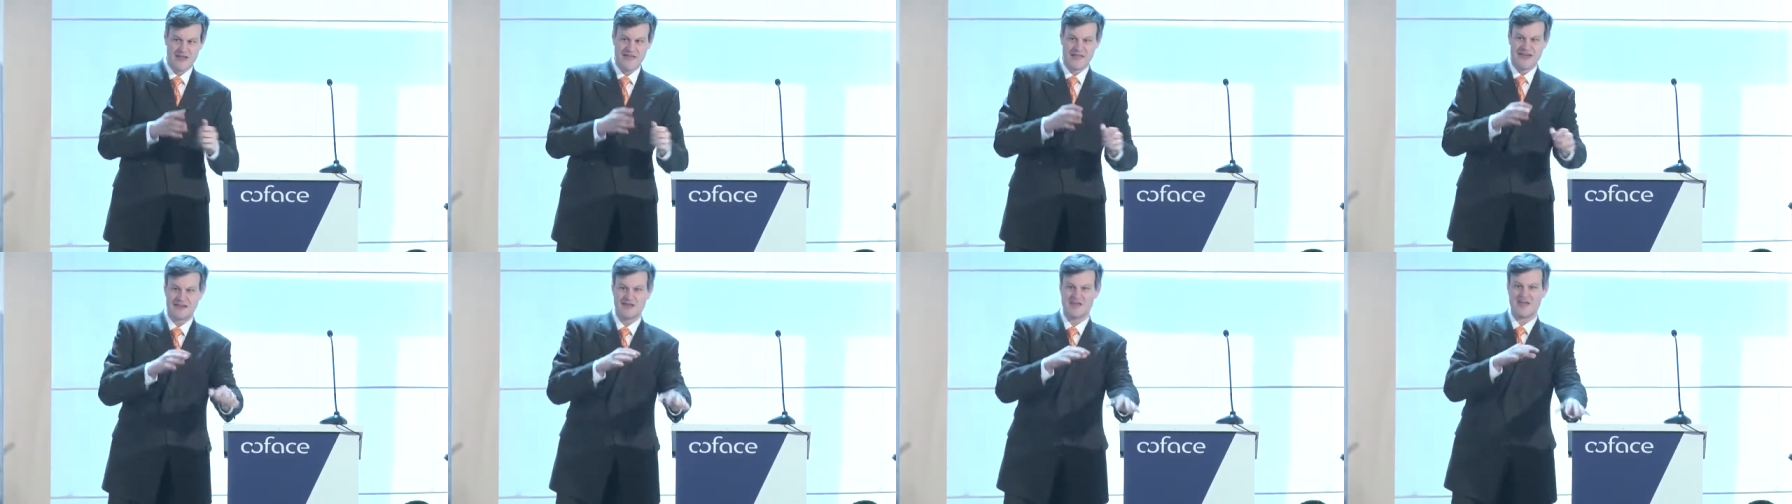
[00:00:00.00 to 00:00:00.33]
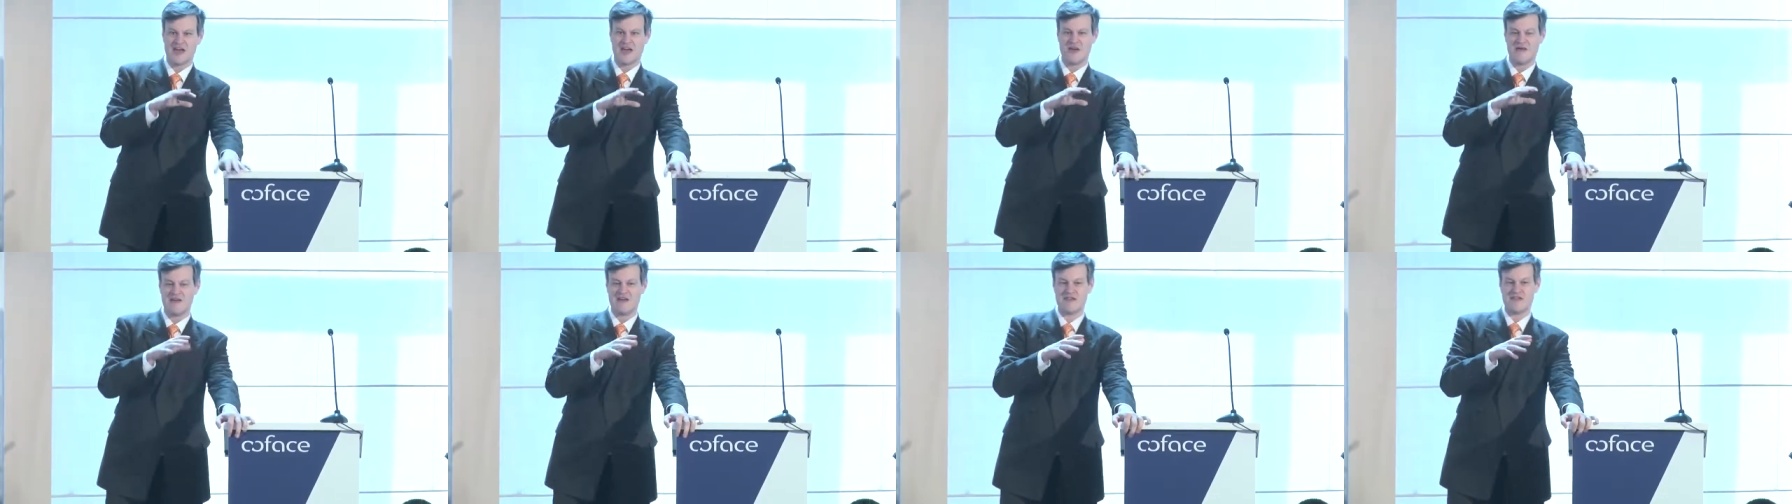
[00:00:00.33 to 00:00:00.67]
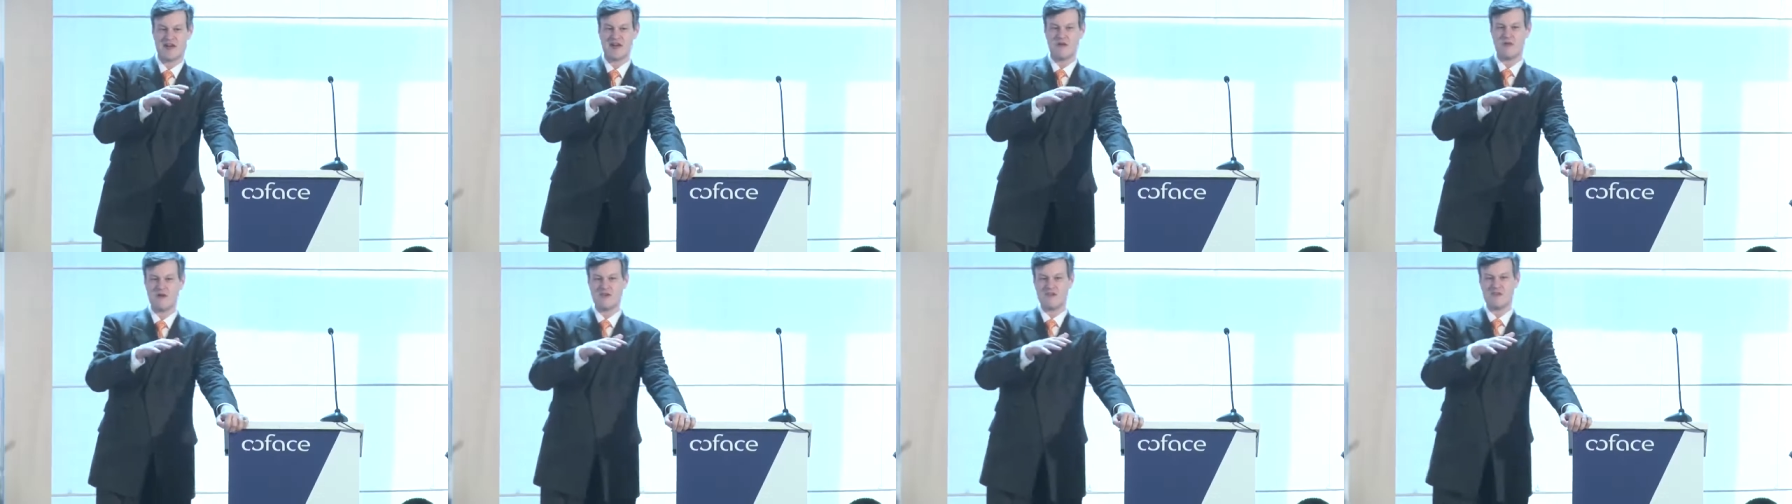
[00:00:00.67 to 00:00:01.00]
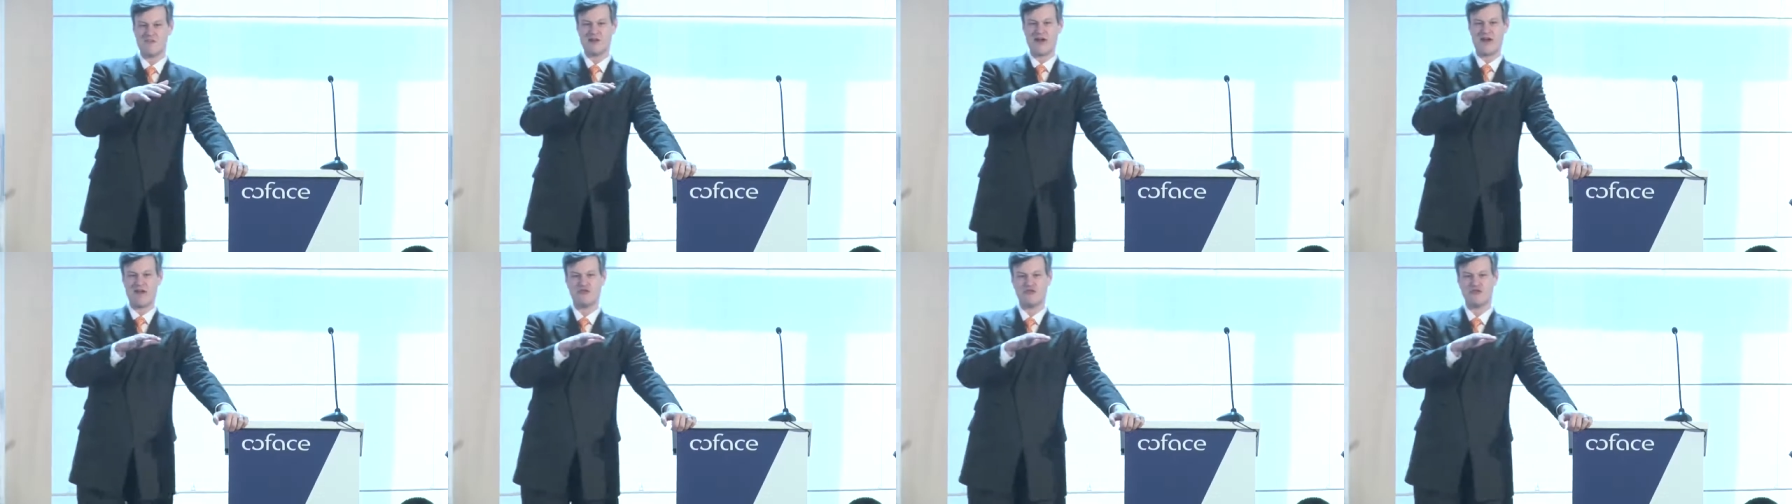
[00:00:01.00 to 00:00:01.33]
that there is always
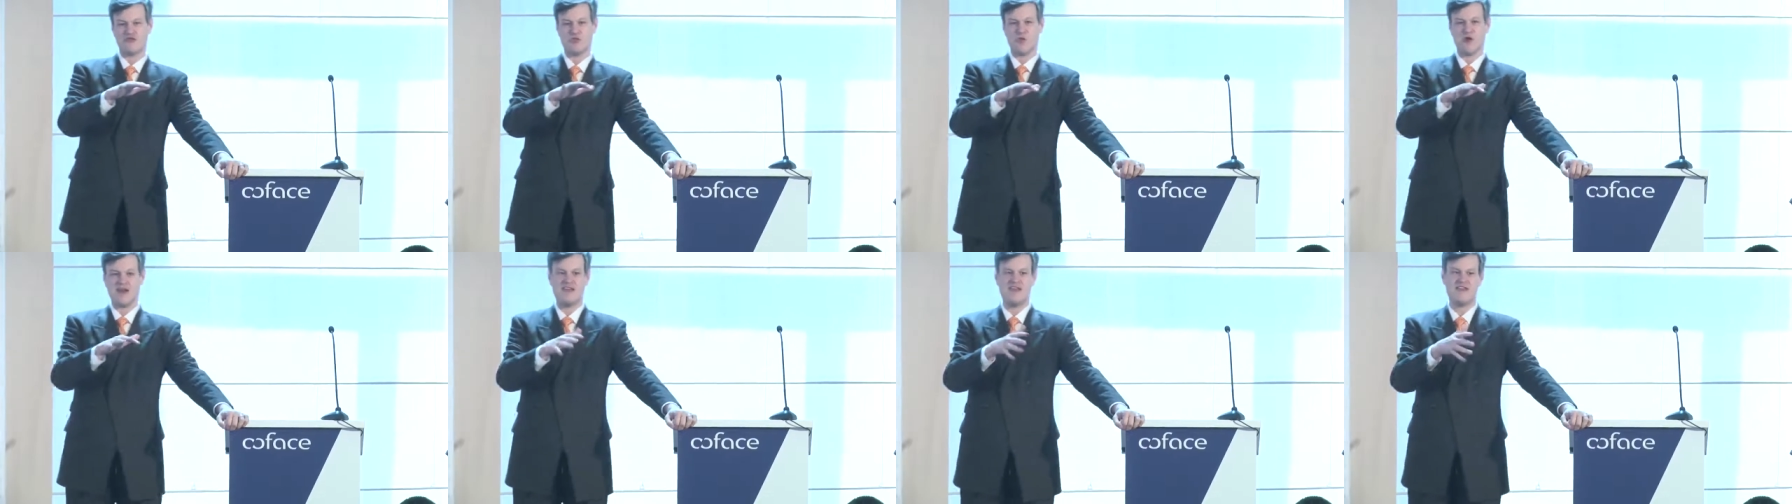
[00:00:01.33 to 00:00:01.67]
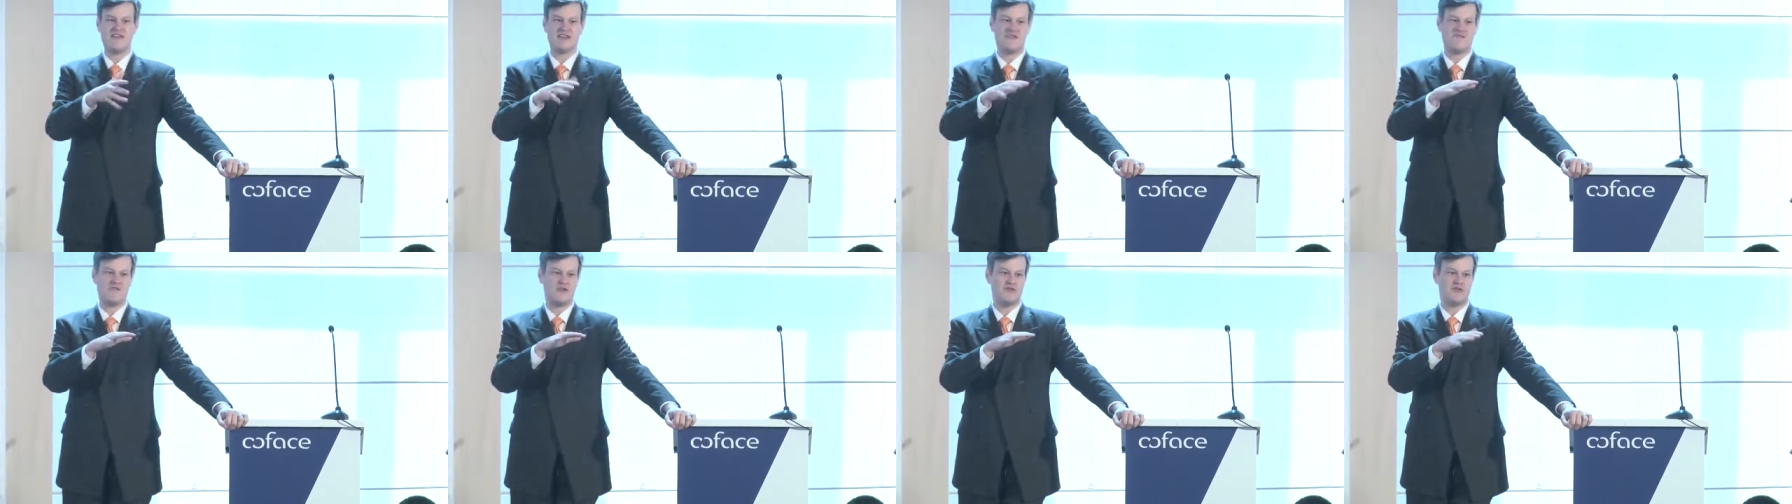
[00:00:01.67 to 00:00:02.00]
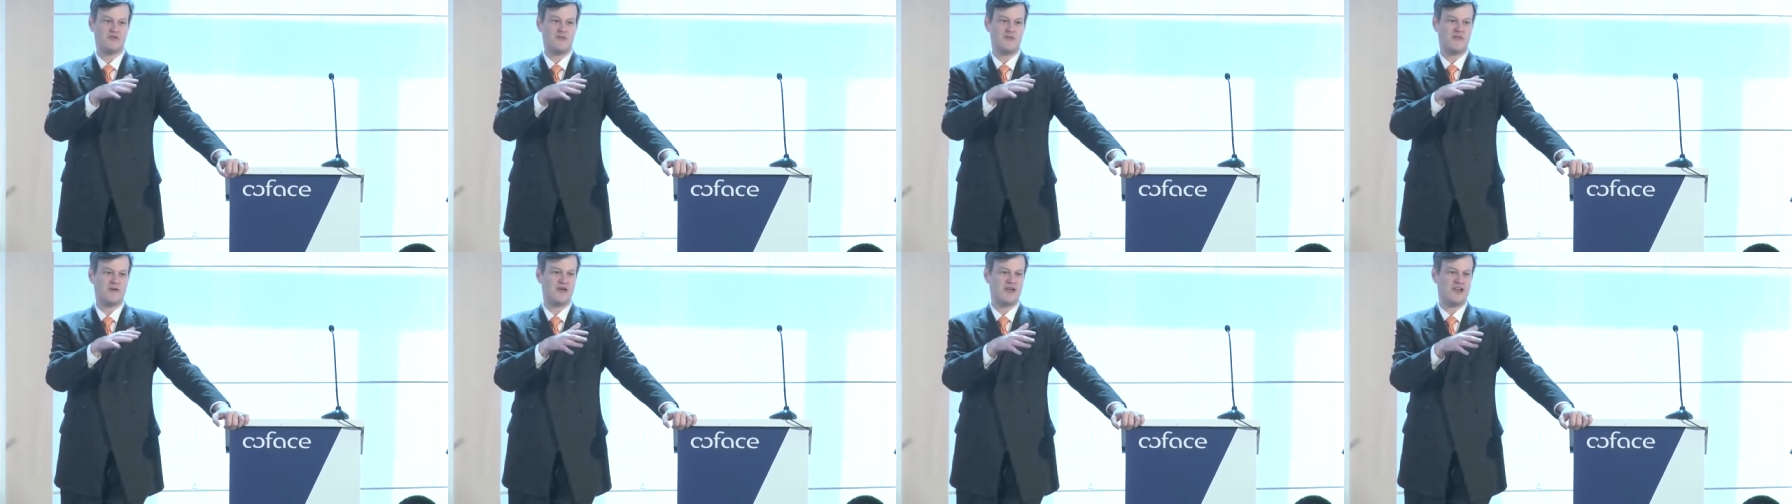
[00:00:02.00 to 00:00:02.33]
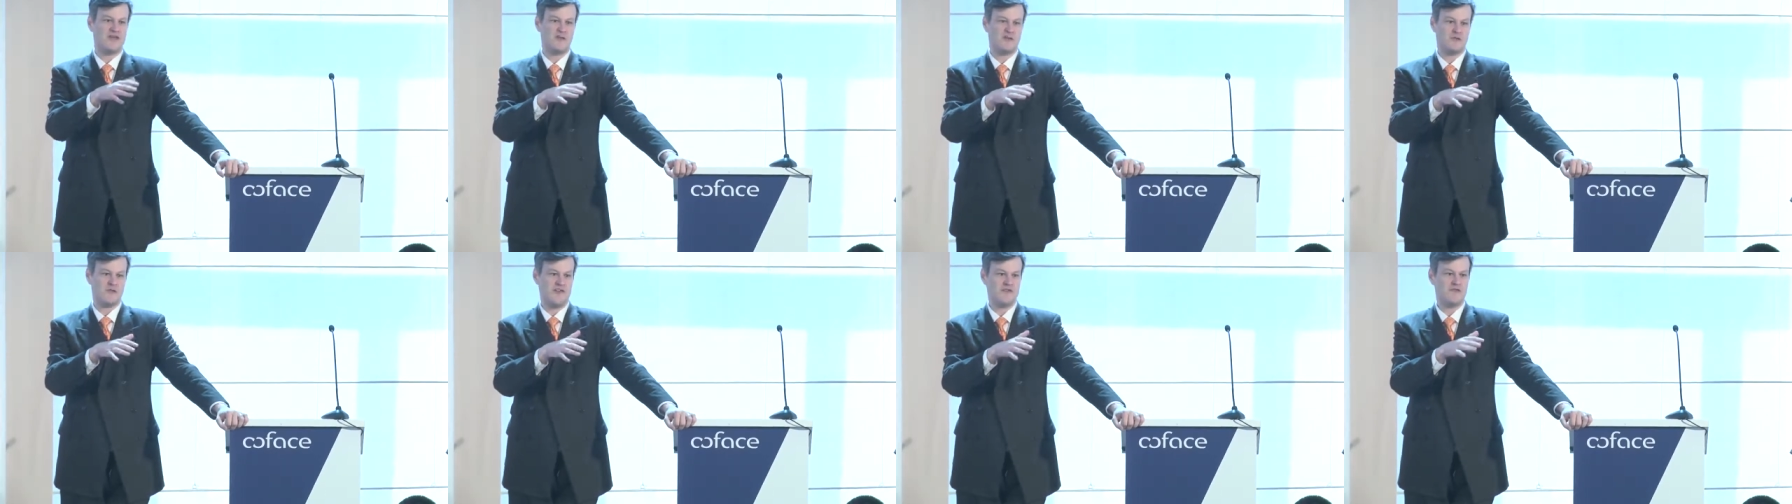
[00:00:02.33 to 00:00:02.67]
about a 27 to
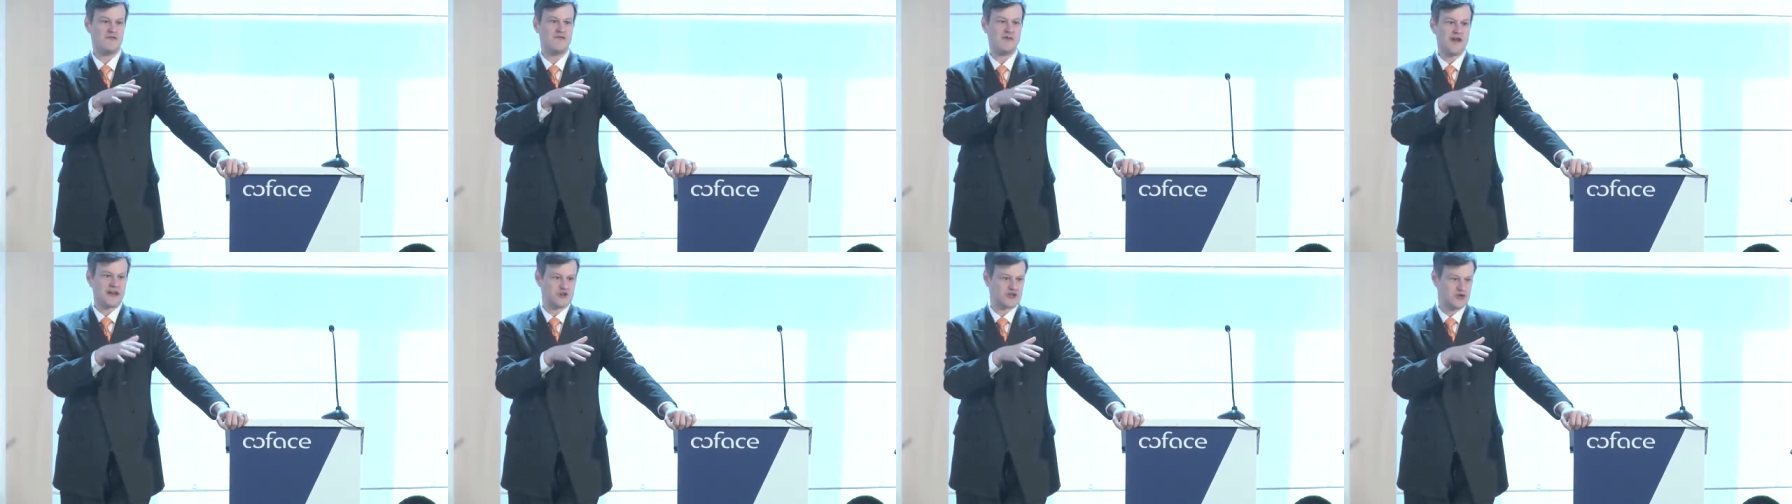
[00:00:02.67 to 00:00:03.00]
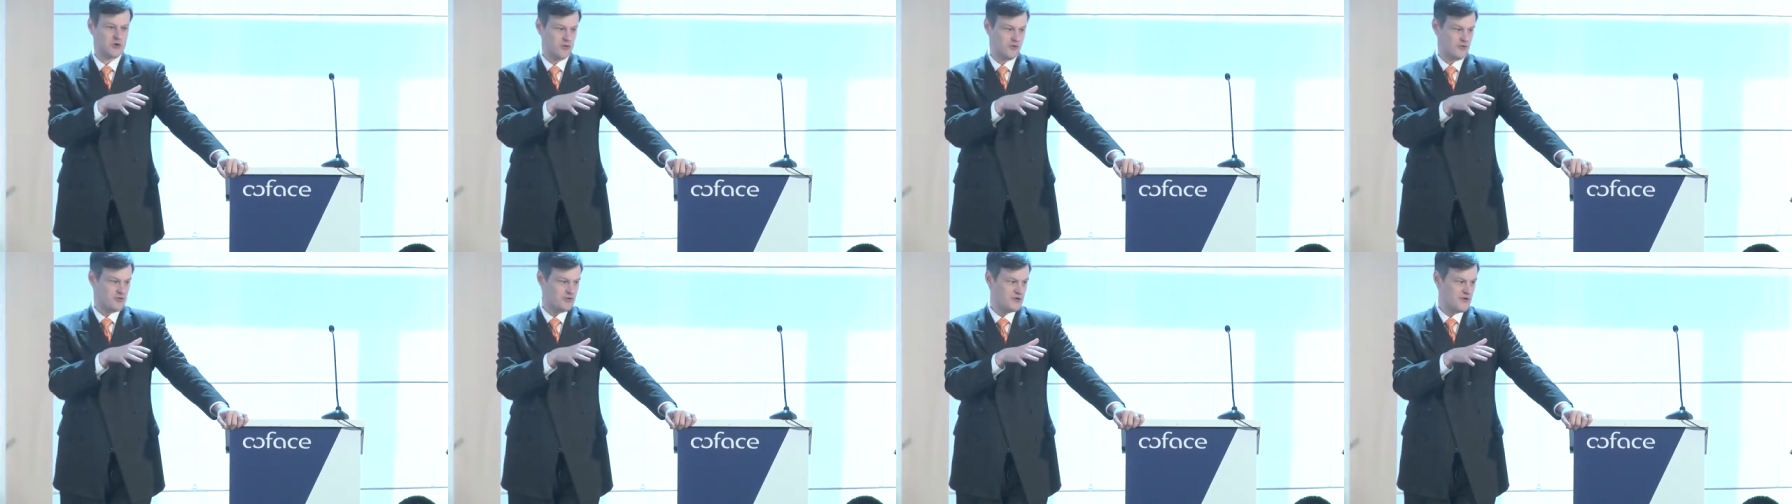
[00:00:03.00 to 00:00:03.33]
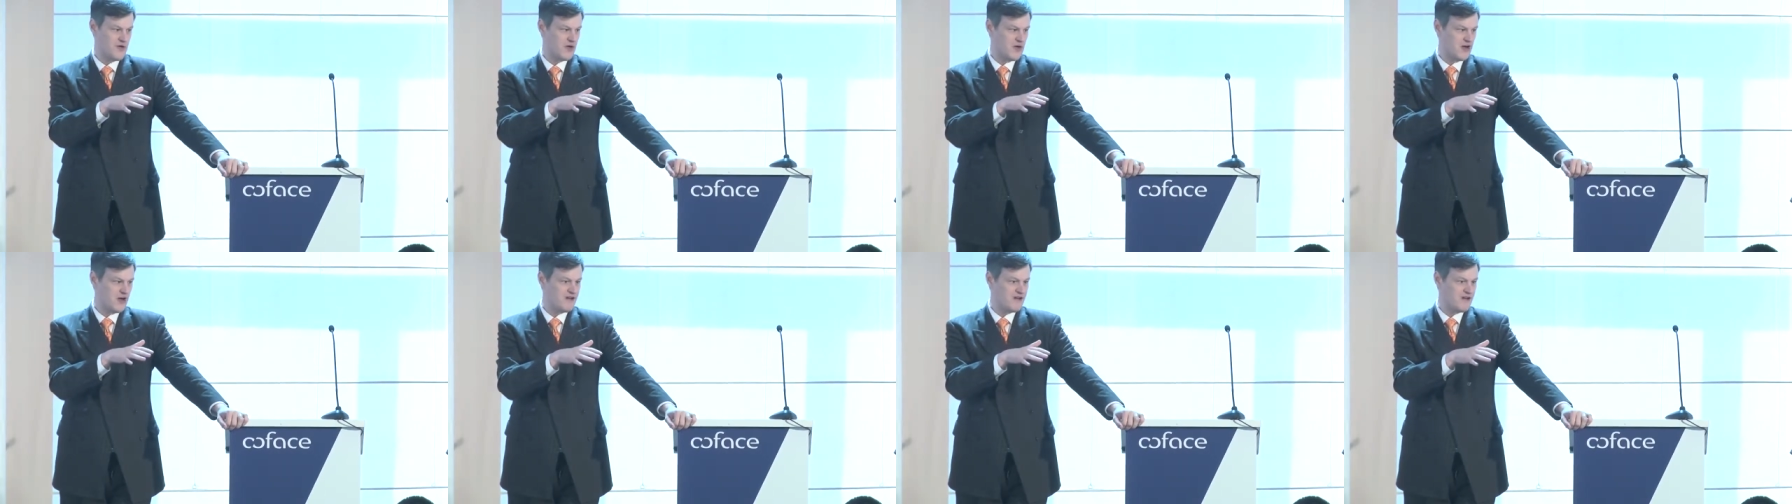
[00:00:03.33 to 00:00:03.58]
33 threshold